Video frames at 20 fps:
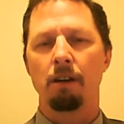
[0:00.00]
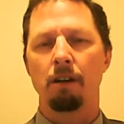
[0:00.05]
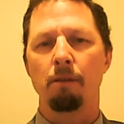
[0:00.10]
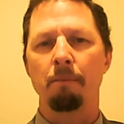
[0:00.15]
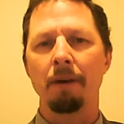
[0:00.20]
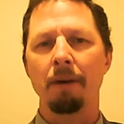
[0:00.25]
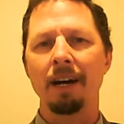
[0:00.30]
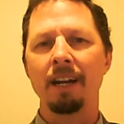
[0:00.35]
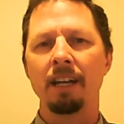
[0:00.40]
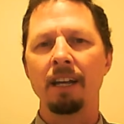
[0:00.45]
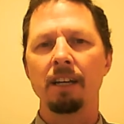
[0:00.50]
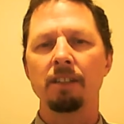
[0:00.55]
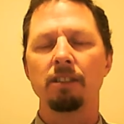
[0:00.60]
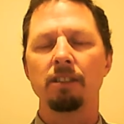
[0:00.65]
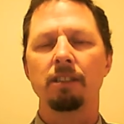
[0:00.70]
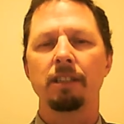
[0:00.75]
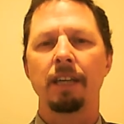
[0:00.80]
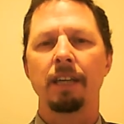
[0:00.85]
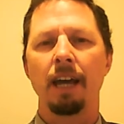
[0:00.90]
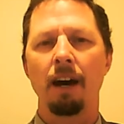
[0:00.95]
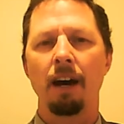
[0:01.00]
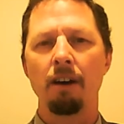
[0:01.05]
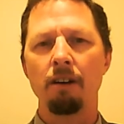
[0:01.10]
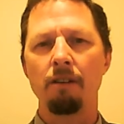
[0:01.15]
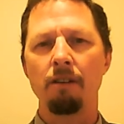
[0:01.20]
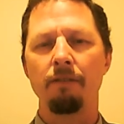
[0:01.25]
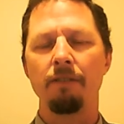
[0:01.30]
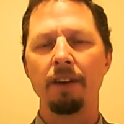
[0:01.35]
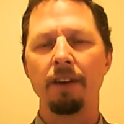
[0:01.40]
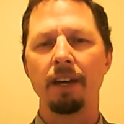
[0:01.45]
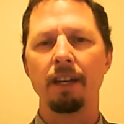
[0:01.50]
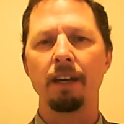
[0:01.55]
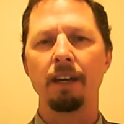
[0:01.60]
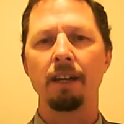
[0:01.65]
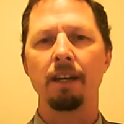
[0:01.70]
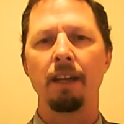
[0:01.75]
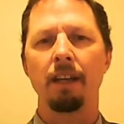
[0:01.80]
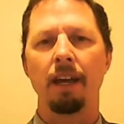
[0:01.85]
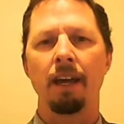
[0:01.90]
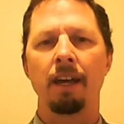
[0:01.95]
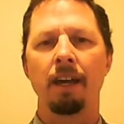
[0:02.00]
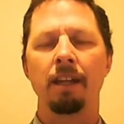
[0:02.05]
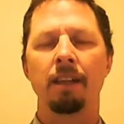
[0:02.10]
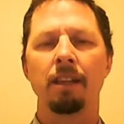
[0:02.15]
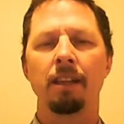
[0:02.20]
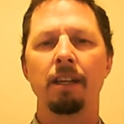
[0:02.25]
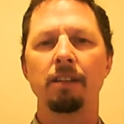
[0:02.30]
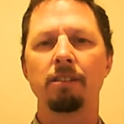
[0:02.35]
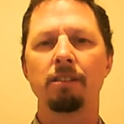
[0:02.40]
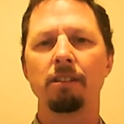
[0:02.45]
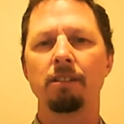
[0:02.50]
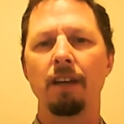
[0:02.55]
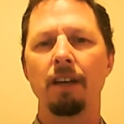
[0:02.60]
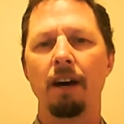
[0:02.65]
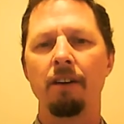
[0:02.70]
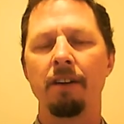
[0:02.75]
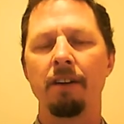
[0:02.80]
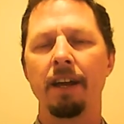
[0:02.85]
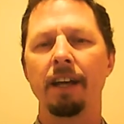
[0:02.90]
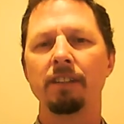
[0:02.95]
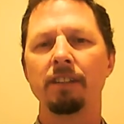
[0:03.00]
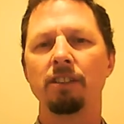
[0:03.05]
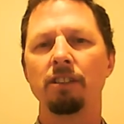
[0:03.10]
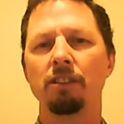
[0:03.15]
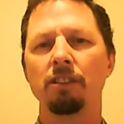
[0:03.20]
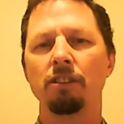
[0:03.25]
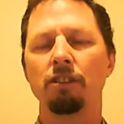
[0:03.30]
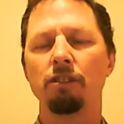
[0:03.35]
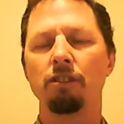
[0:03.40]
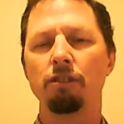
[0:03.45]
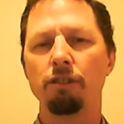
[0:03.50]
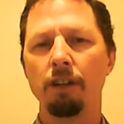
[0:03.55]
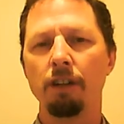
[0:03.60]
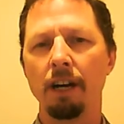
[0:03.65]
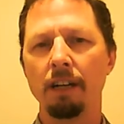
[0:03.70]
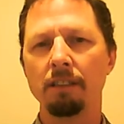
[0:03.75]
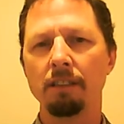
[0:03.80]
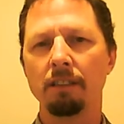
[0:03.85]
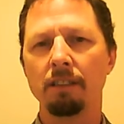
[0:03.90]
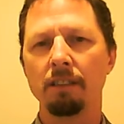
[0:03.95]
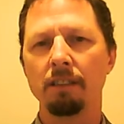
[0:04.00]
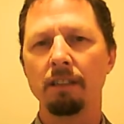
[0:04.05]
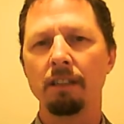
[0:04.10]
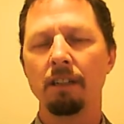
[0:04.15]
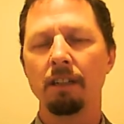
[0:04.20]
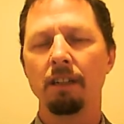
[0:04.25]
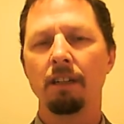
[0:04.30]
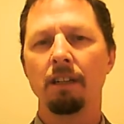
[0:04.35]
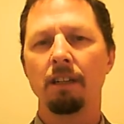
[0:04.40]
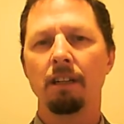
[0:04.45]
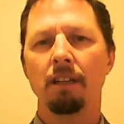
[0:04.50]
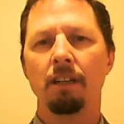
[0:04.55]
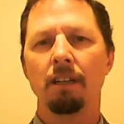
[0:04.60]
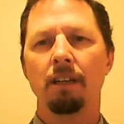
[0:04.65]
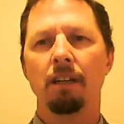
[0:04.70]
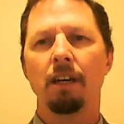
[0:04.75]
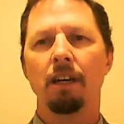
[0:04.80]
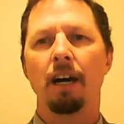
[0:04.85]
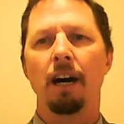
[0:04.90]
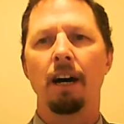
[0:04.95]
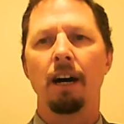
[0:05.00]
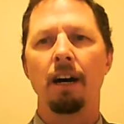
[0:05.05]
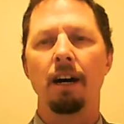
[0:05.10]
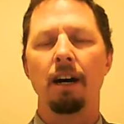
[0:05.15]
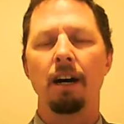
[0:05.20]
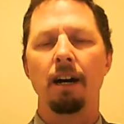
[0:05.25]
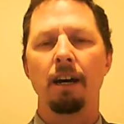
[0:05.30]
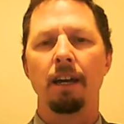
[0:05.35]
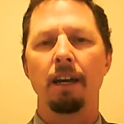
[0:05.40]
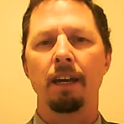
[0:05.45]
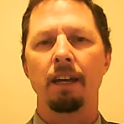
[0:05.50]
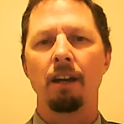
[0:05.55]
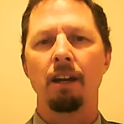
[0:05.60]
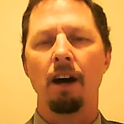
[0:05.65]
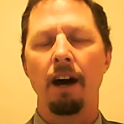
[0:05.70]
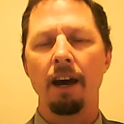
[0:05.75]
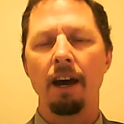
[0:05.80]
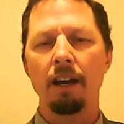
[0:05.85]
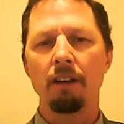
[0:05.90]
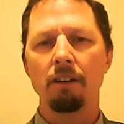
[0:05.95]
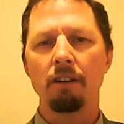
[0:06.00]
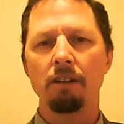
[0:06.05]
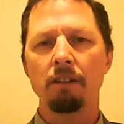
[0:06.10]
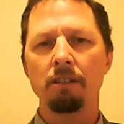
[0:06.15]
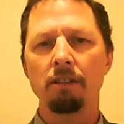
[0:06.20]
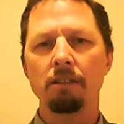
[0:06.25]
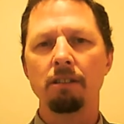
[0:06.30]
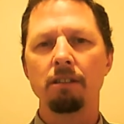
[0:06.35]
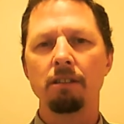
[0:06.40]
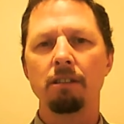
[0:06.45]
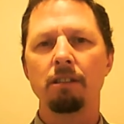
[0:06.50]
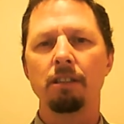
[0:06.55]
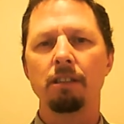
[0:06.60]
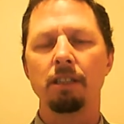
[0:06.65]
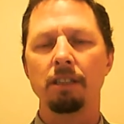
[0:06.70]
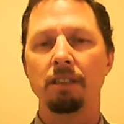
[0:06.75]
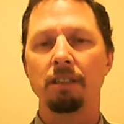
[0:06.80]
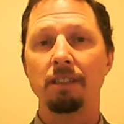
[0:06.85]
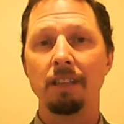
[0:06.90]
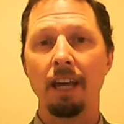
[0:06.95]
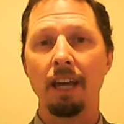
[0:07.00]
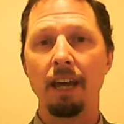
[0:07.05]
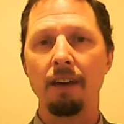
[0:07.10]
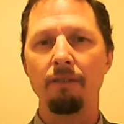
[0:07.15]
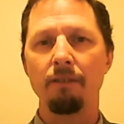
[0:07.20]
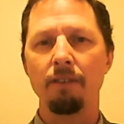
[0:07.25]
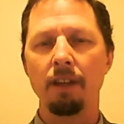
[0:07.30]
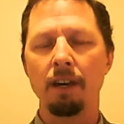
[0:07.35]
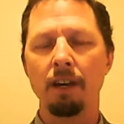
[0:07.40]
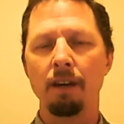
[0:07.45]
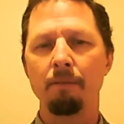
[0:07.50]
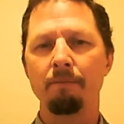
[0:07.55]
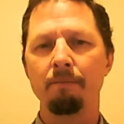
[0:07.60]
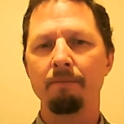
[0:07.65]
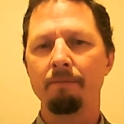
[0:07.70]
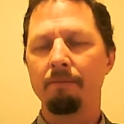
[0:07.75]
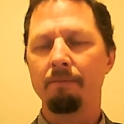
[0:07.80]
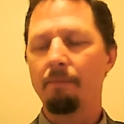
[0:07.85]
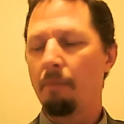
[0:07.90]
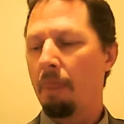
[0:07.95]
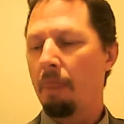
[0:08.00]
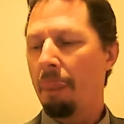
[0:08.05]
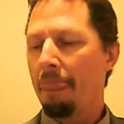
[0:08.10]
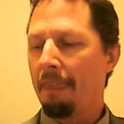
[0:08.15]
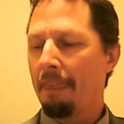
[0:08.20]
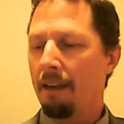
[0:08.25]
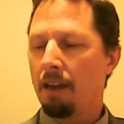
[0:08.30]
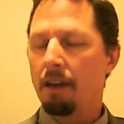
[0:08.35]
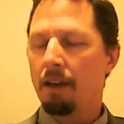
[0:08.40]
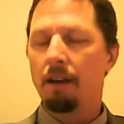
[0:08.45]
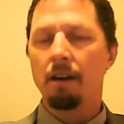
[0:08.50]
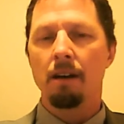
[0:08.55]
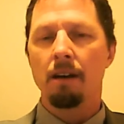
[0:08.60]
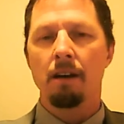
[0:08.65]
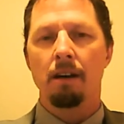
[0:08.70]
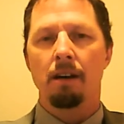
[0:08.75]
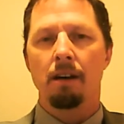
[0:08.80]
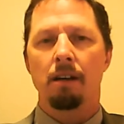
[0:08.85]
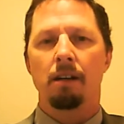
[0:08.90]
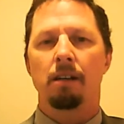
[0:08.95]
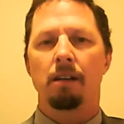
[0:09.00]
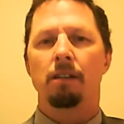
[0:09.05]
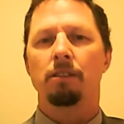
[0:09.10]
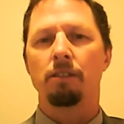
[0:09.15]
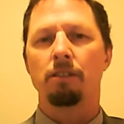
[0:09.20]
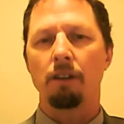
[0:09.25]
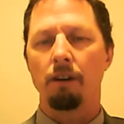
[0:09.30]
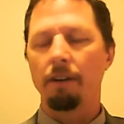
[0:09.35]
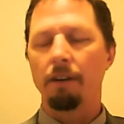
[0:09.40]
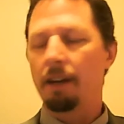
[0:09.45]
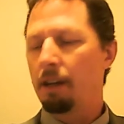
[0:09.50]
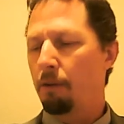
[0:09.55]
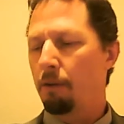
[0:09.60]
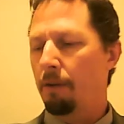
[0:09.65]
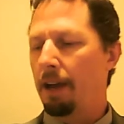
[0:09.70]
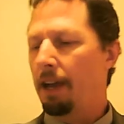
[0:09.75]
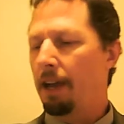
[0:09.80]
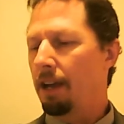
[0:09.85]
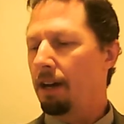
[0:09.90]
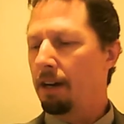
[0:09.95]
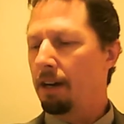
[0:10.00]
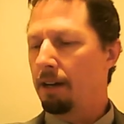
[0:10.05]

money is counterfeited, and this is how nations trust in idols to save them. So anyway,